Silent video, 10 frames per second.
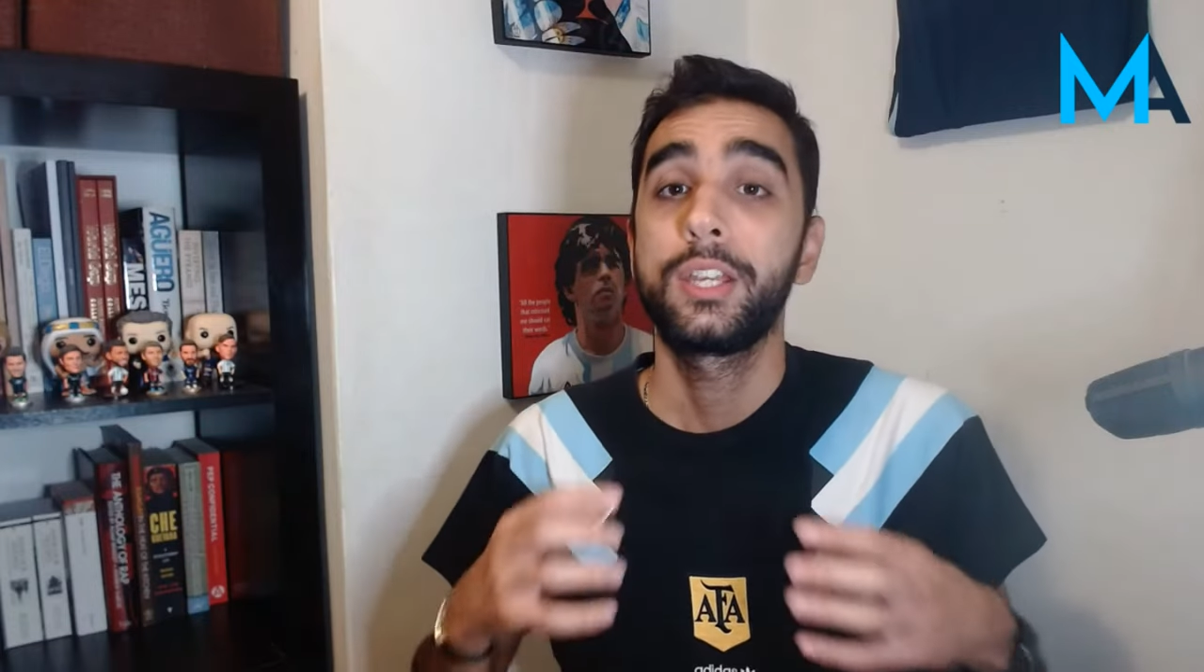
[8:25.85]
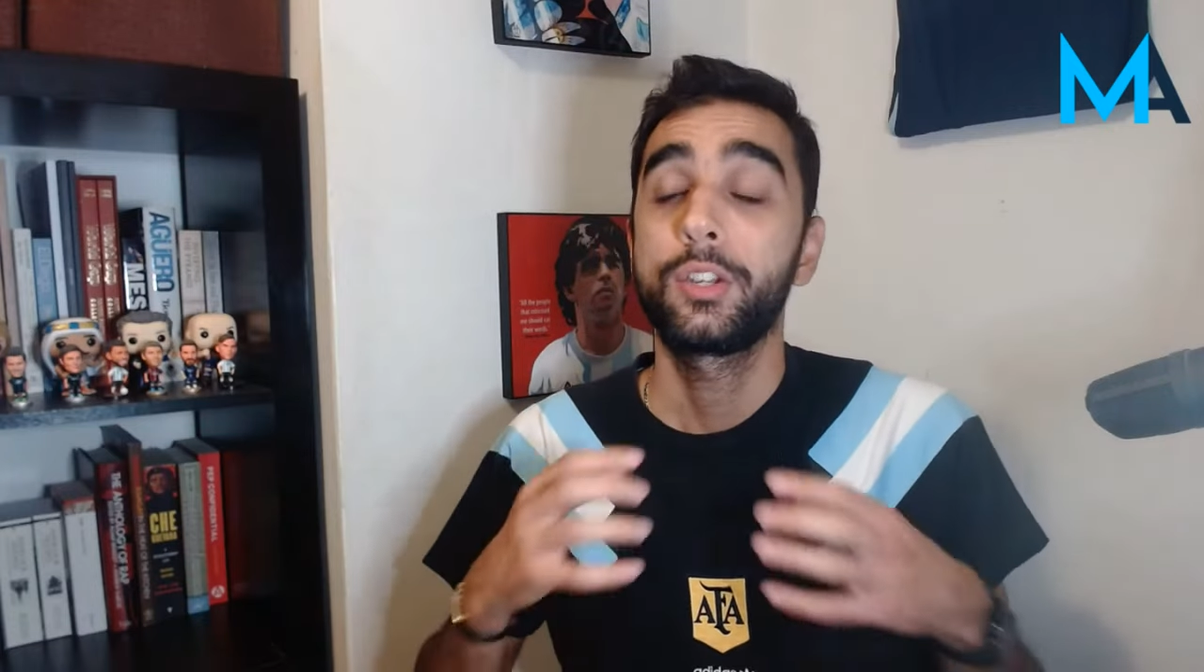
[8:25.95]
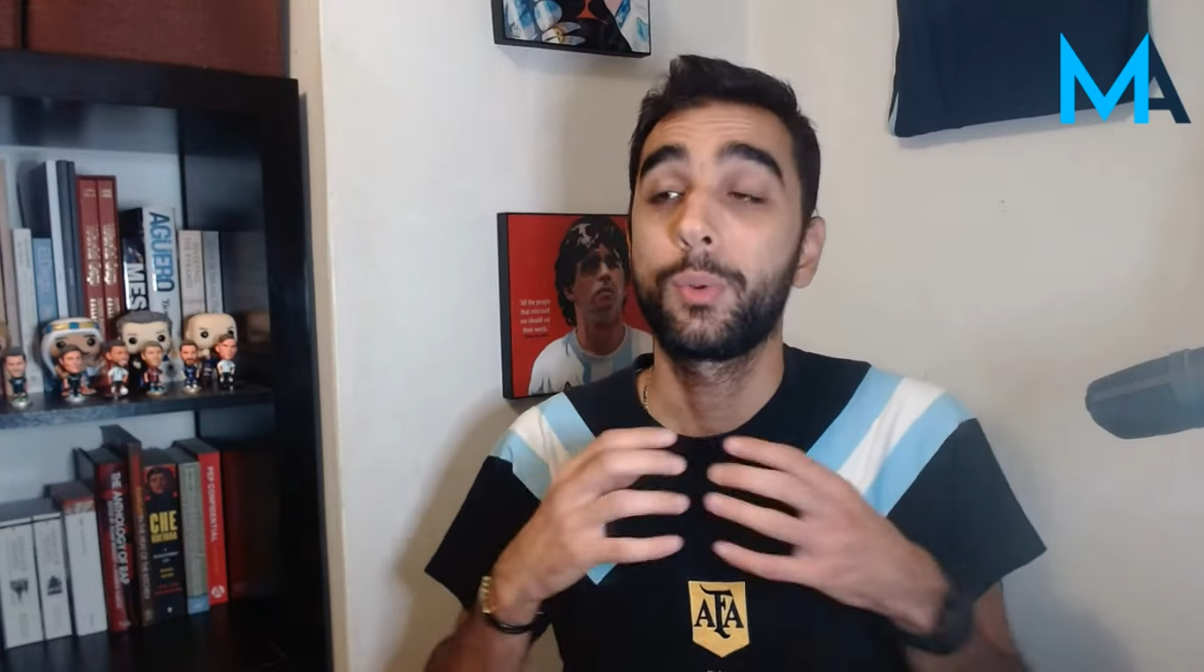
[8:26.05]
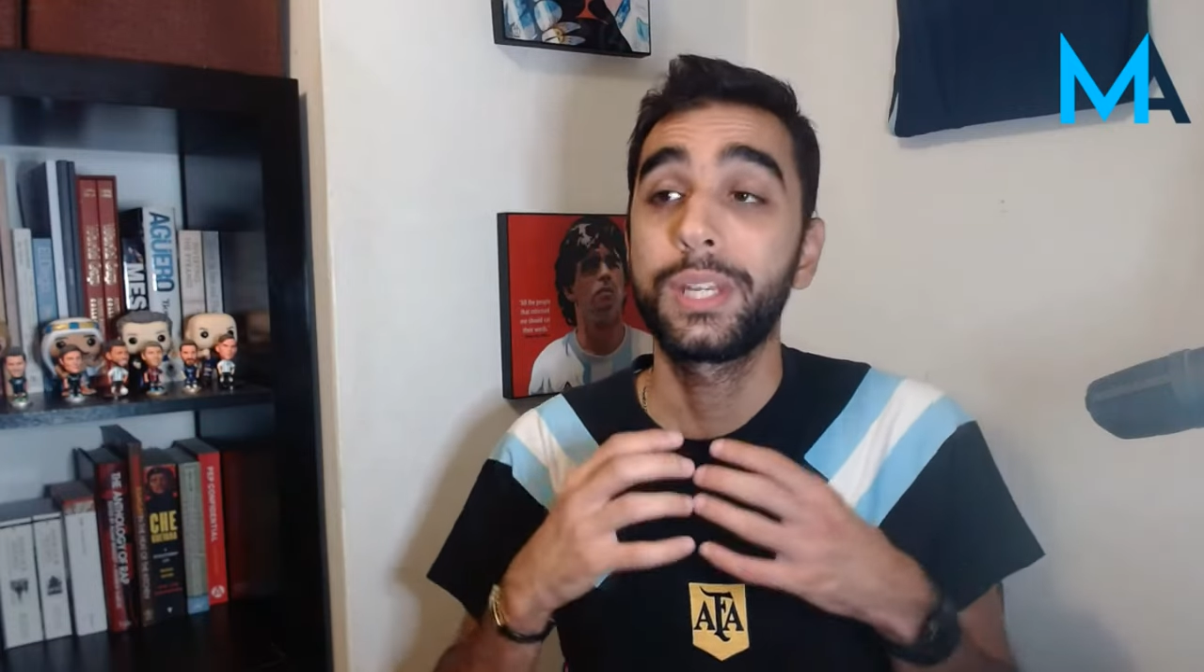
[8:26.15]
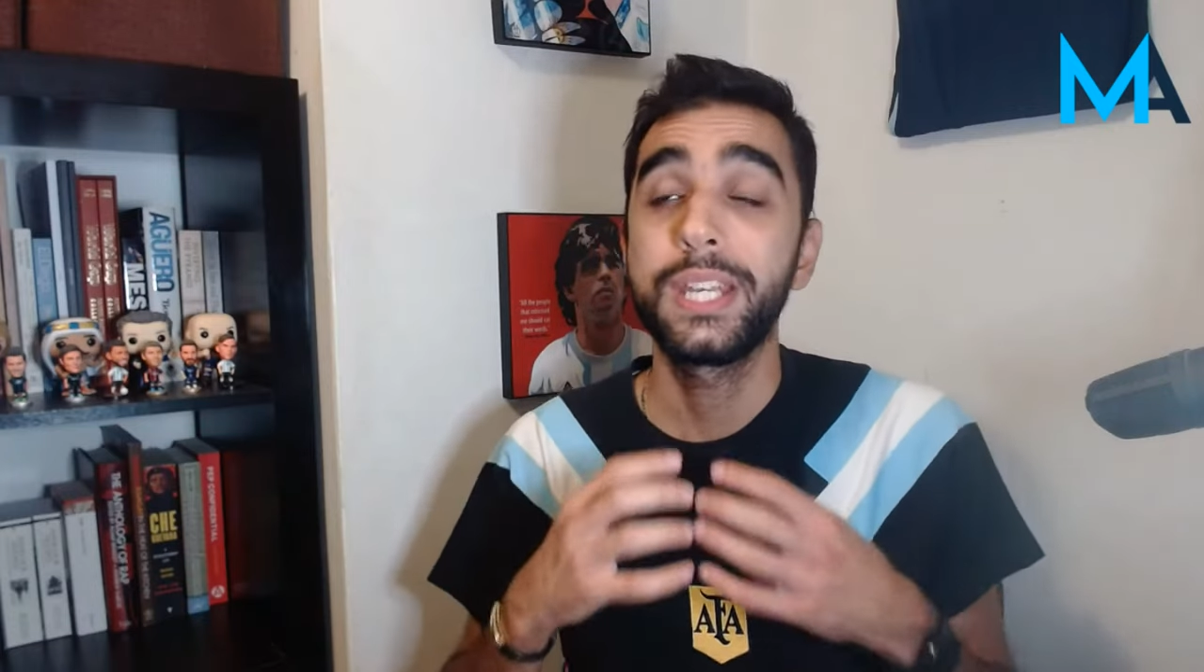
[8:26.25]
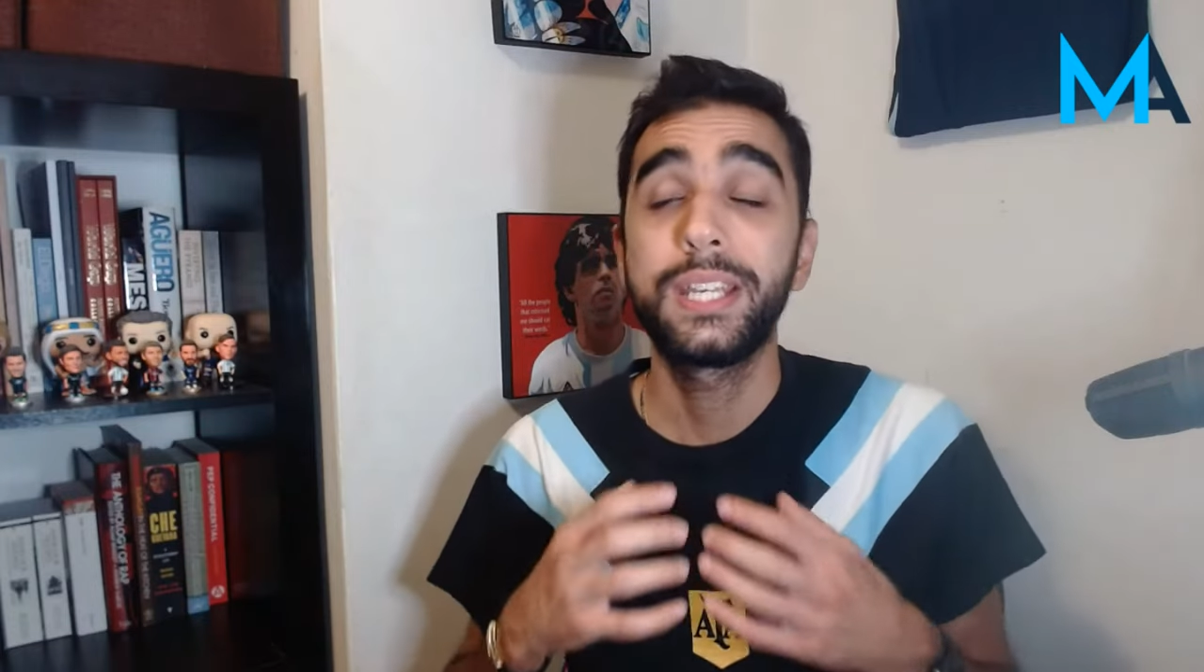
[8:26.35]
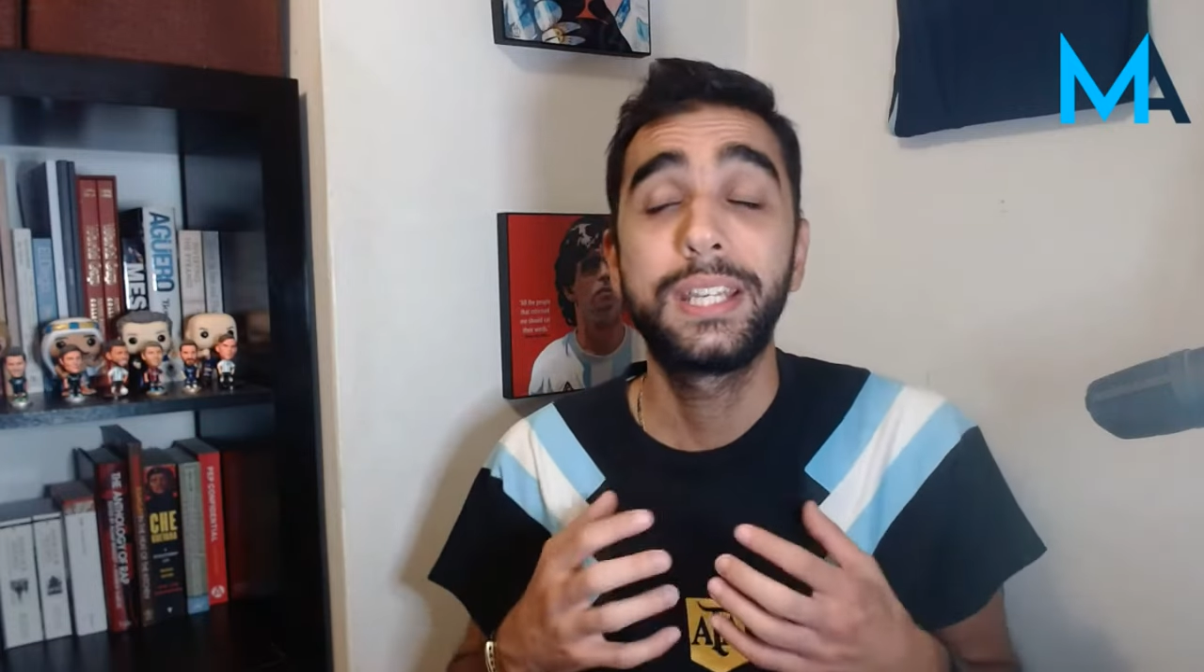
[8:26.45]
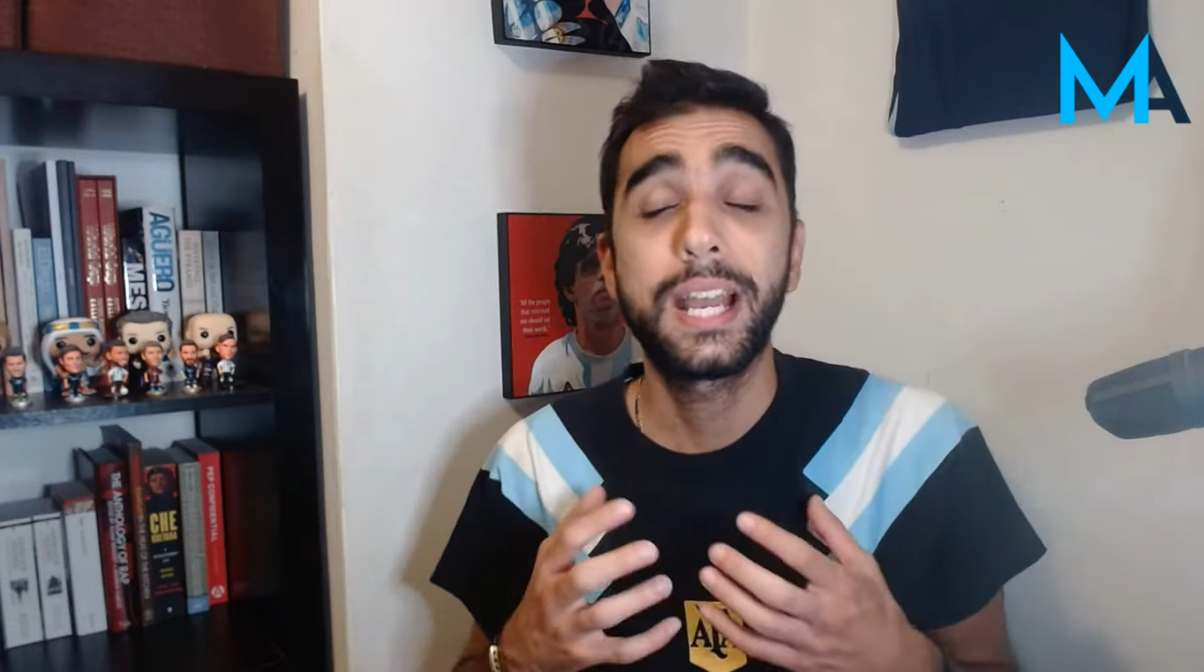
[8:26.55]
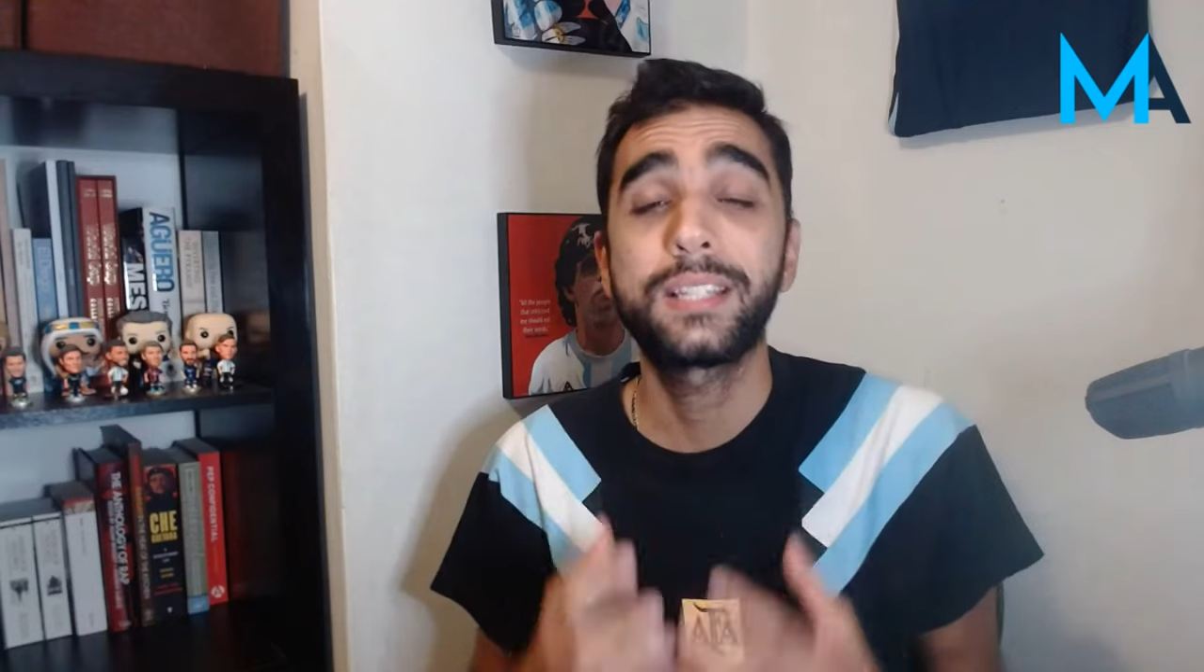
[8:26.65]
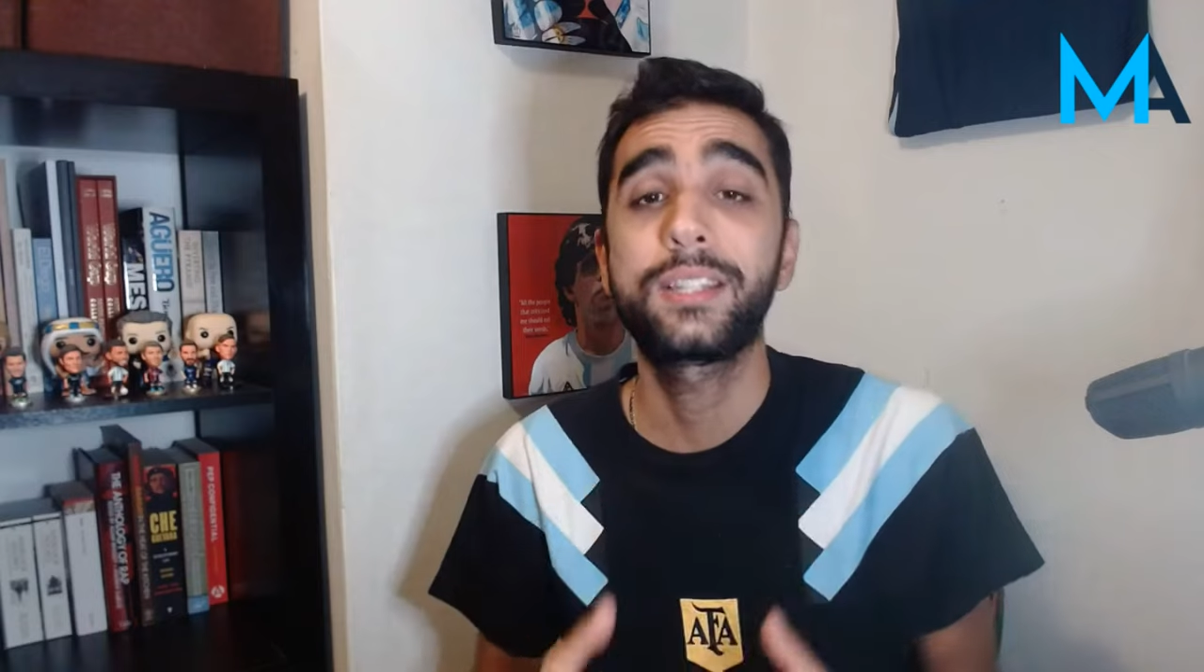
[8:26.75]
you know, when he gets